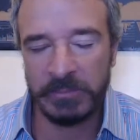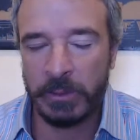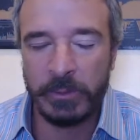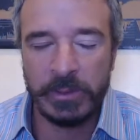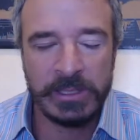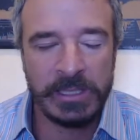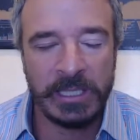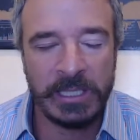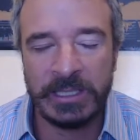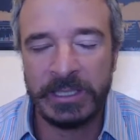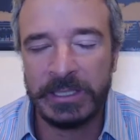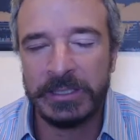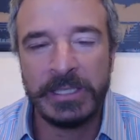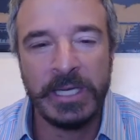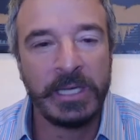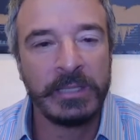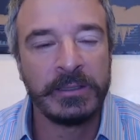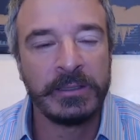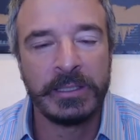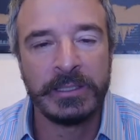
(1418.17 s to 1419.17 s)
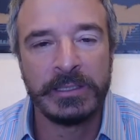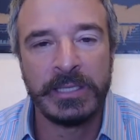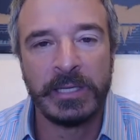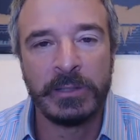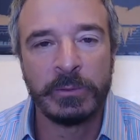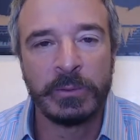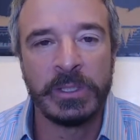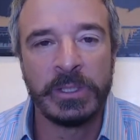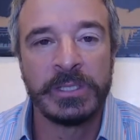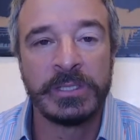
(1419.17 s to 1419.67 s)
That was not the intent. The
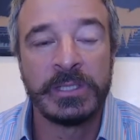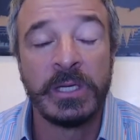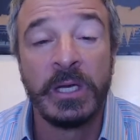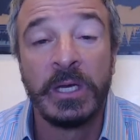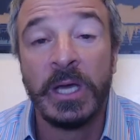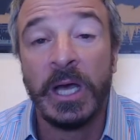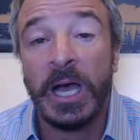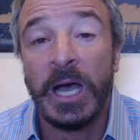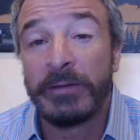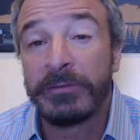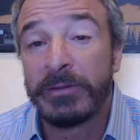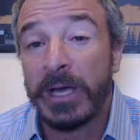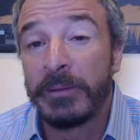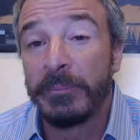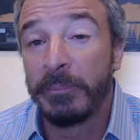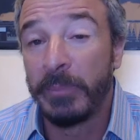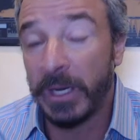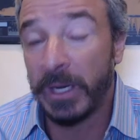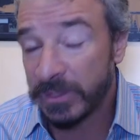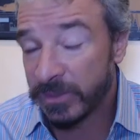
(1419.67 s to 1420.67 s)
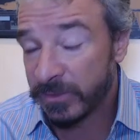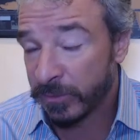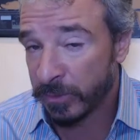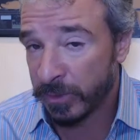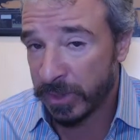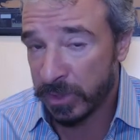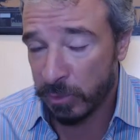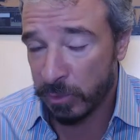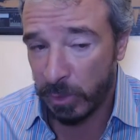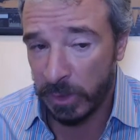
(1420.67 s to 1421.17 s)
intent was I've got months for
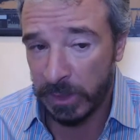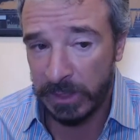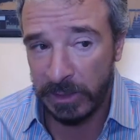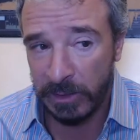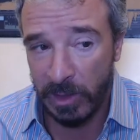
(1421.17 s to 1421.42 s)
this one,